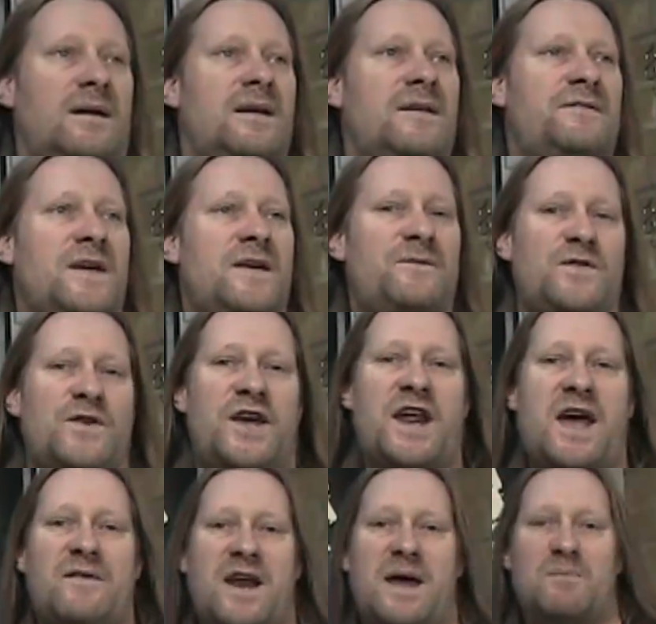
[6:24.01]
if you could
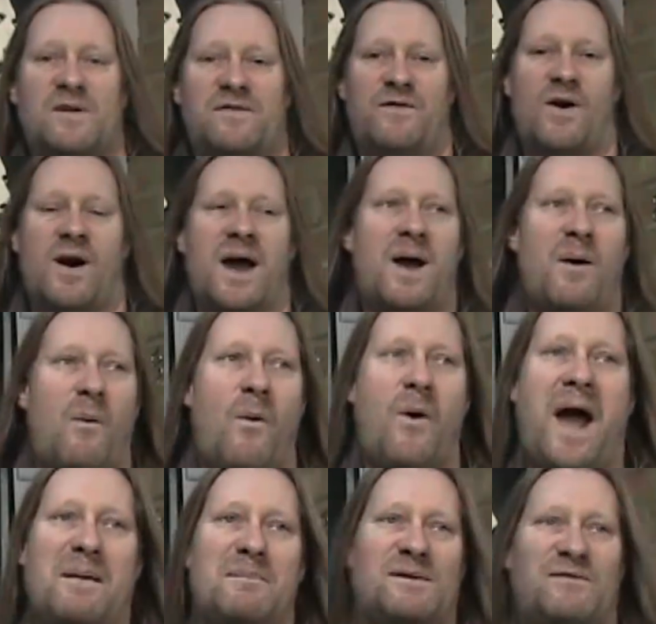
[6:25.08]
have an amplifier,
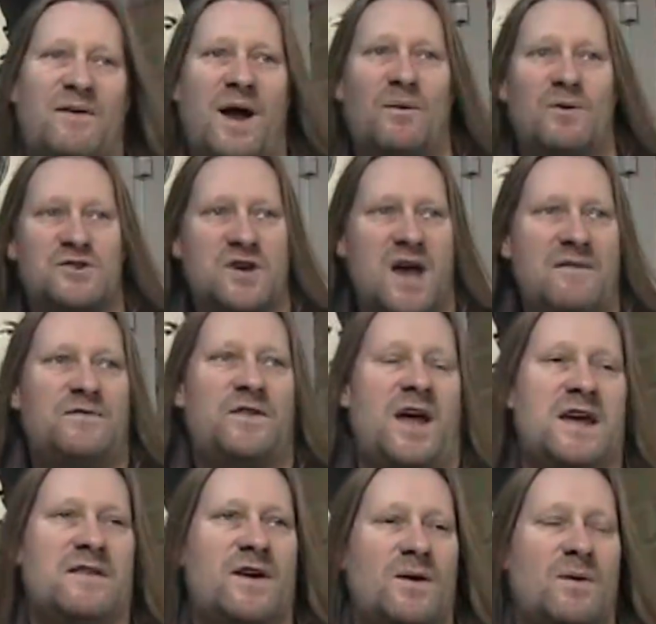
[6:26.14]
what amplifier would you have, Dave?